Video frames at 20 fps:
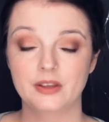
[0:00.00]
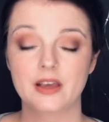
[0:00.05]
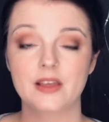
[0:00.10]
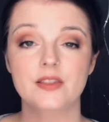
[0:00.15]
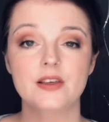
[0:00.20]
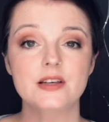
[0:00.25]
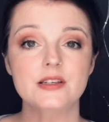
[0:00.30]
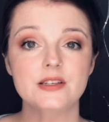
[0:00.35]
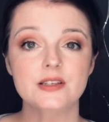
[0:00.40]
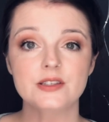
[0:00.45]

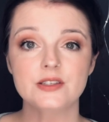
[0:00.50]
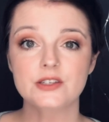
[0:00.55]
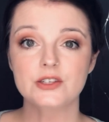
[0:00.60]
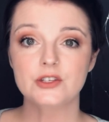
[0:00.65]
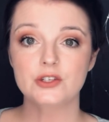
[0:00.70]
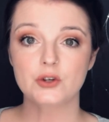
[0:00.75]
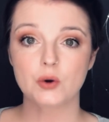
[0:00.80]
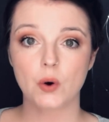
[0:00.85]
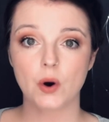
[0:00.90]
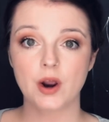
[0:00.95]
This is the
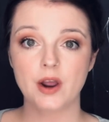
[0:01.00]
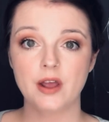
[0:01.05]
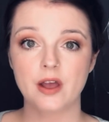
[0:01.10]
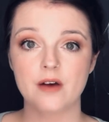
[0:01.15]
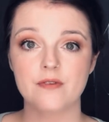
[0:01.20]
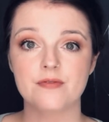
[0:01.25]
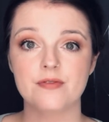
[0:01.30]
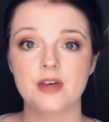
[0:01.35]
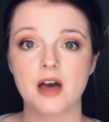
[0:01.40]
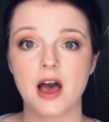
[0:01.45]
story
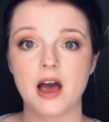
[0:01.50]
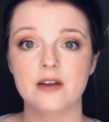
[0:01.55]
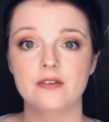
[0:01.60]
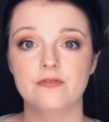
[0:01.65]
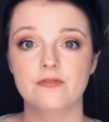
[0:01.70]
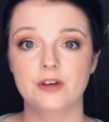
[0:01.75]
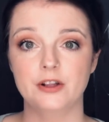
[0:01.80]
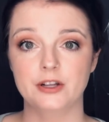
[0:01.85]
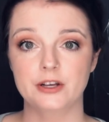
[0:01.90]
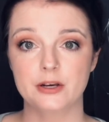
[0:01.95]
of Thad
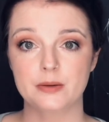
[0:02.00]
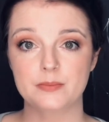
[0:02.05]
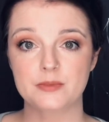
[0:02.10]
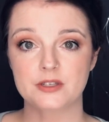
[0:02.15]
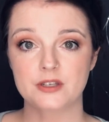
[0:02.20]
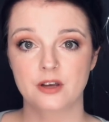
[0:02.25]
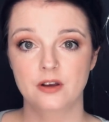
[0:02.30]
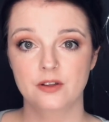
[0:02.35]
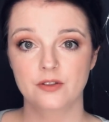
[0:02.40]
Phillips,